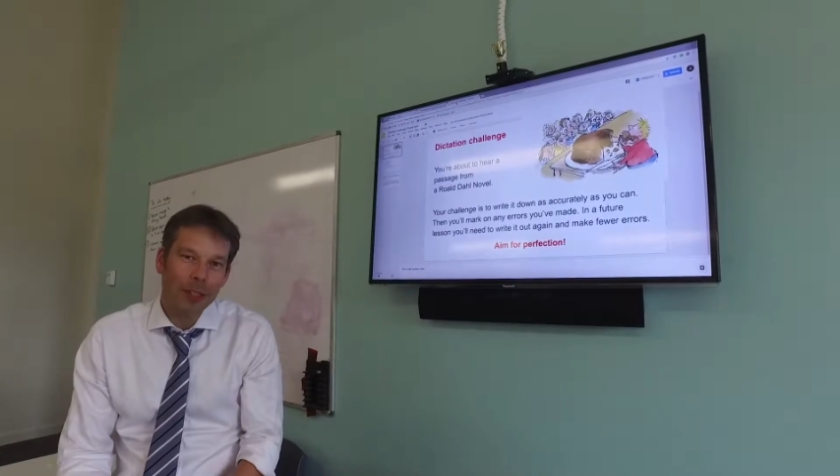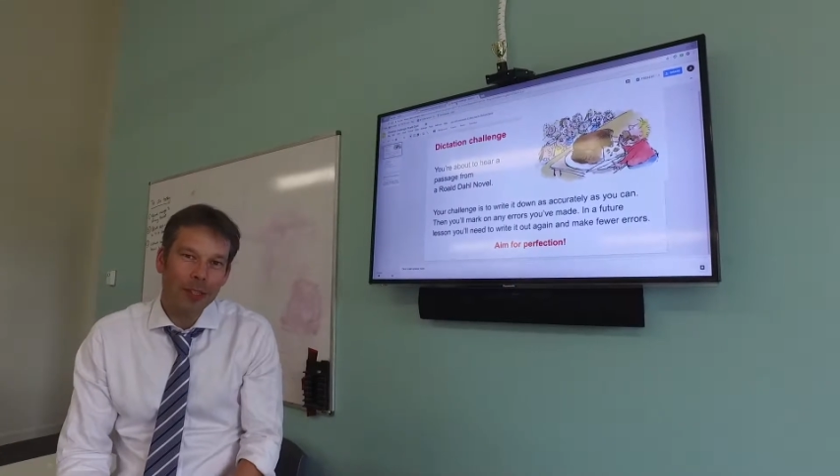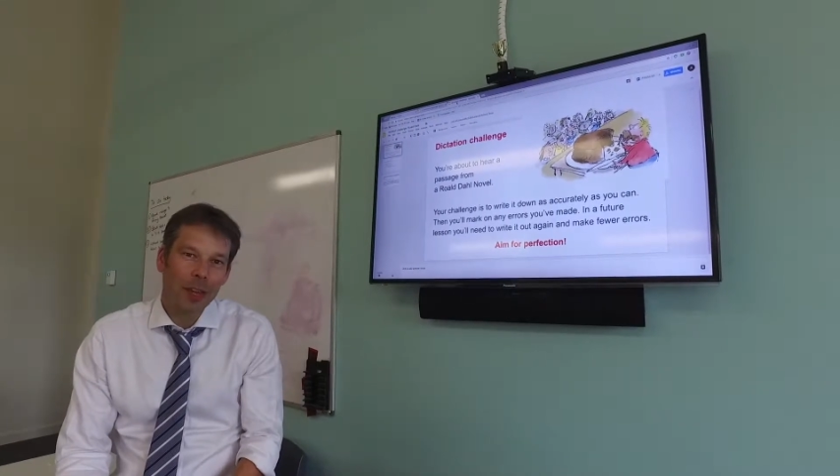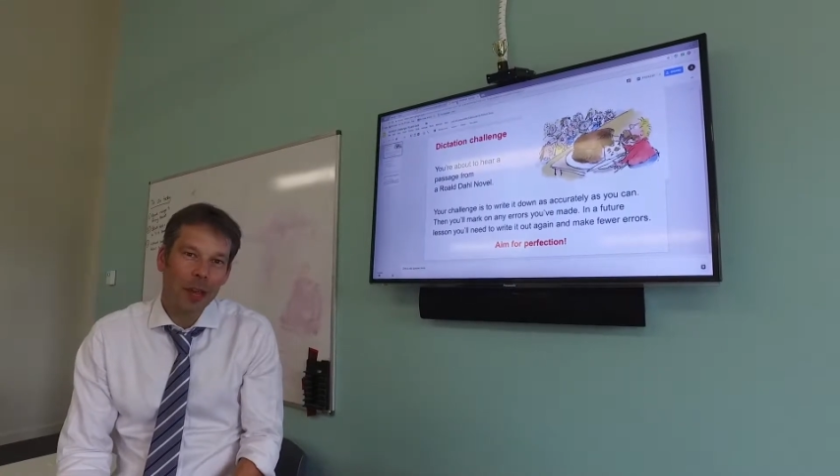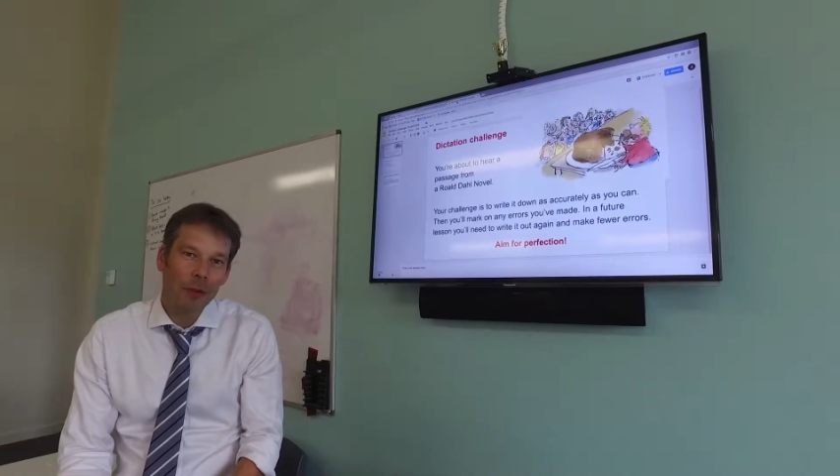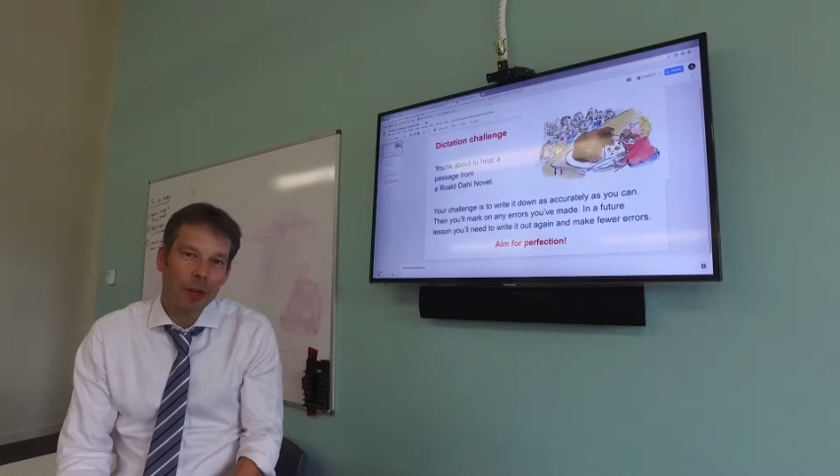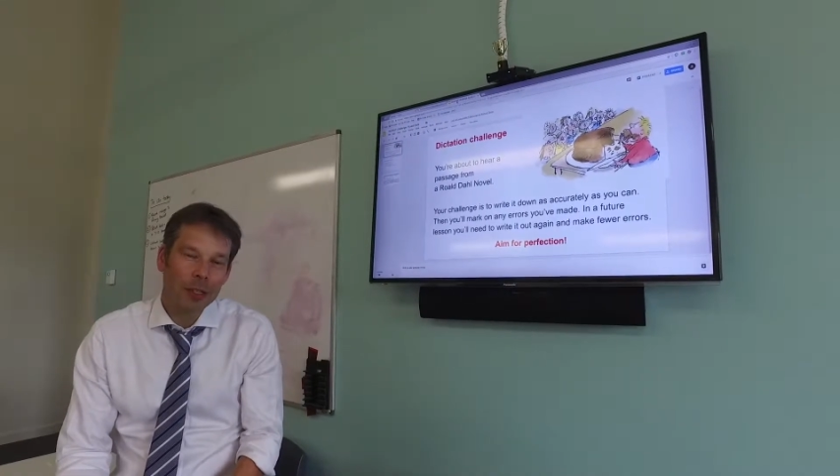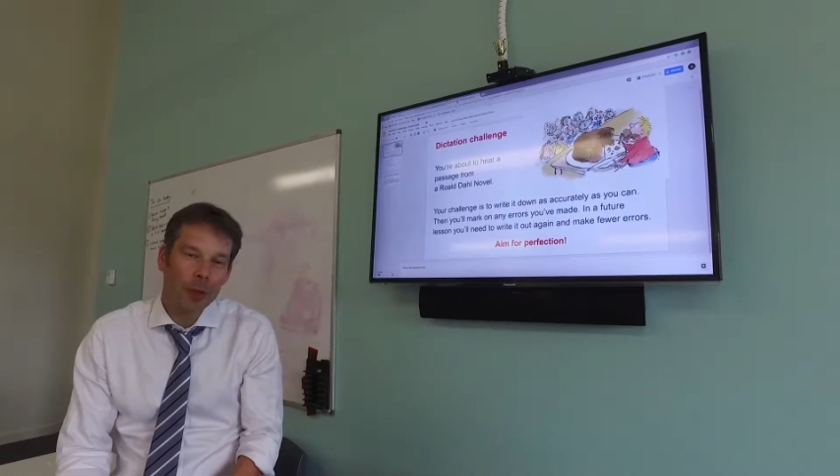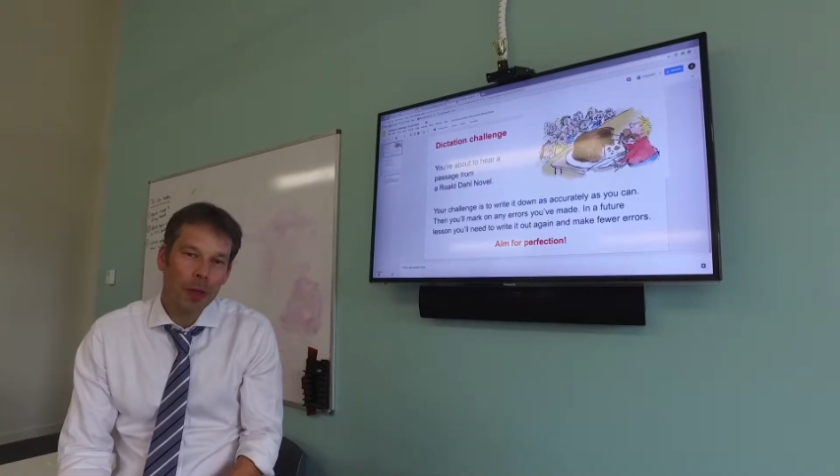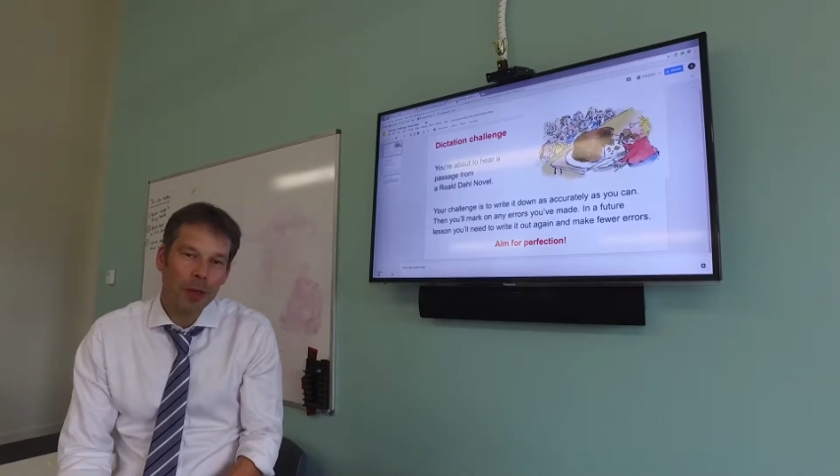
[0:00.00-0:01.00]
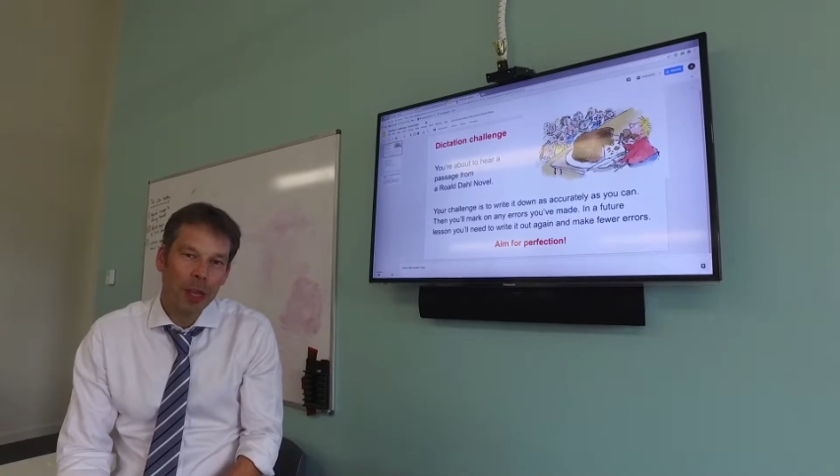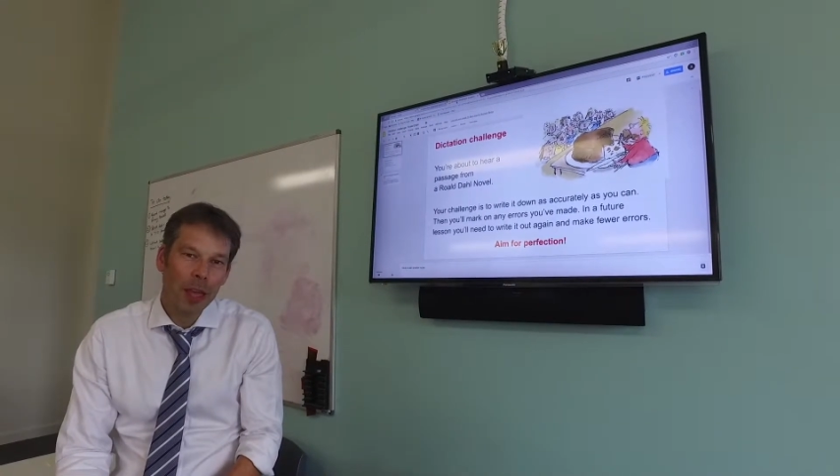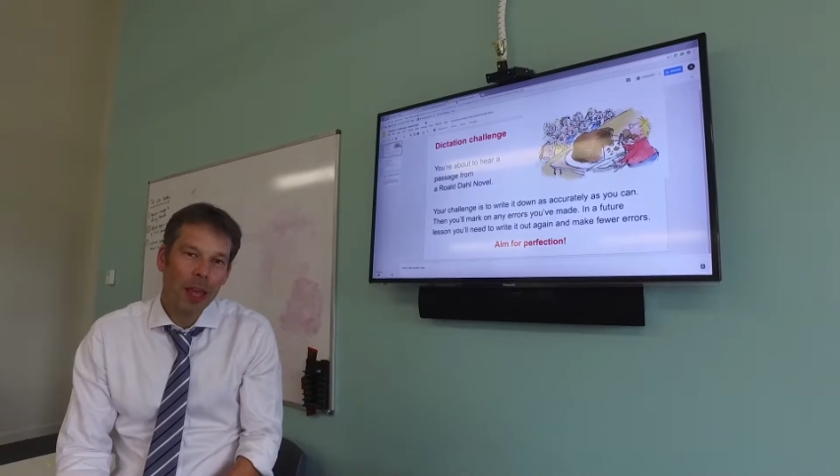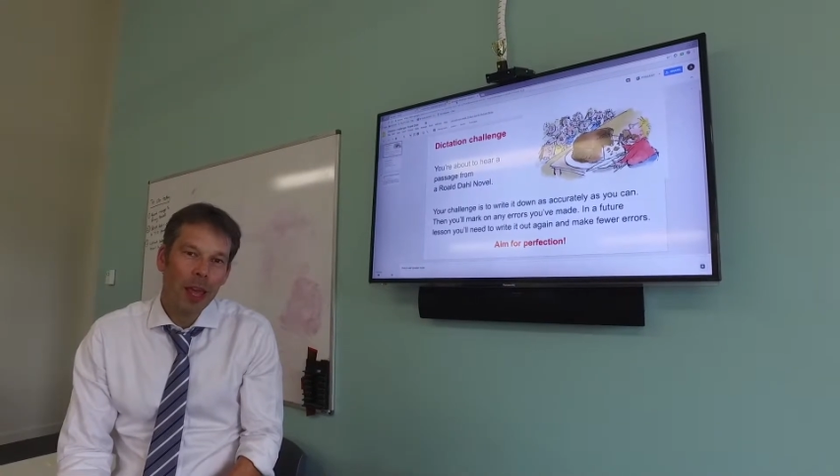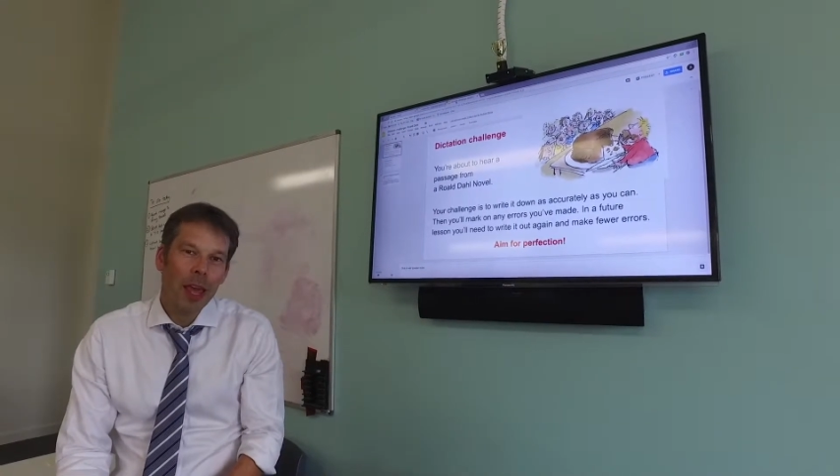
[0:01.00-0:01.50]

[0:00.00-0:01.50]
is going really smoothly.